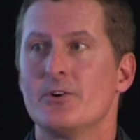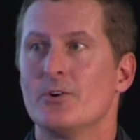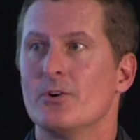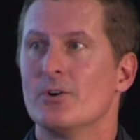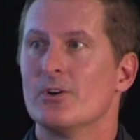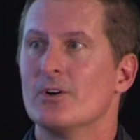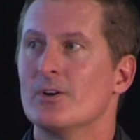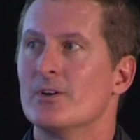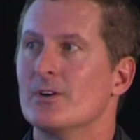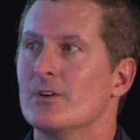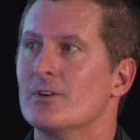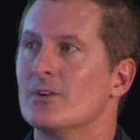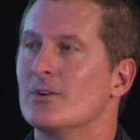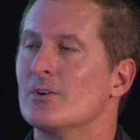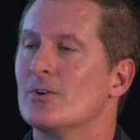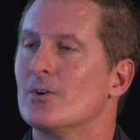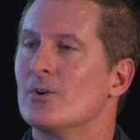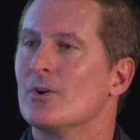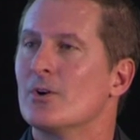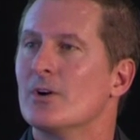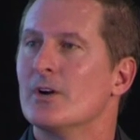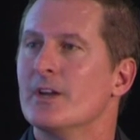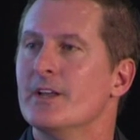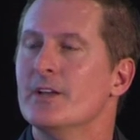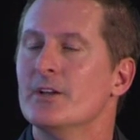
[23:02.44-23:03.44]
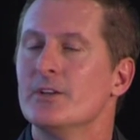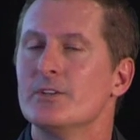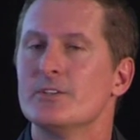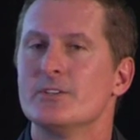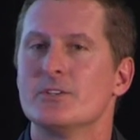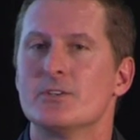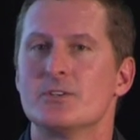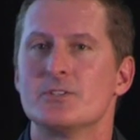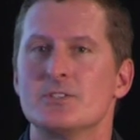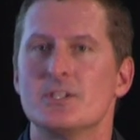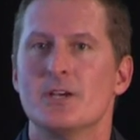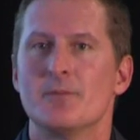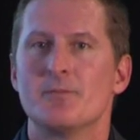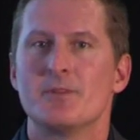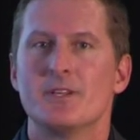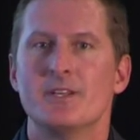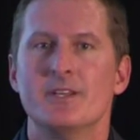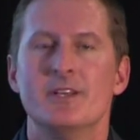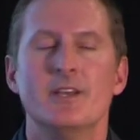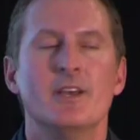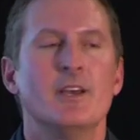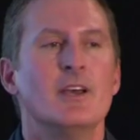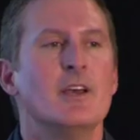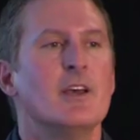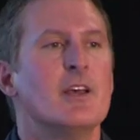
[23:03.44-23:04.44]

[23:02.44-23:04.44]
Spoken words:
or a Hilton or something.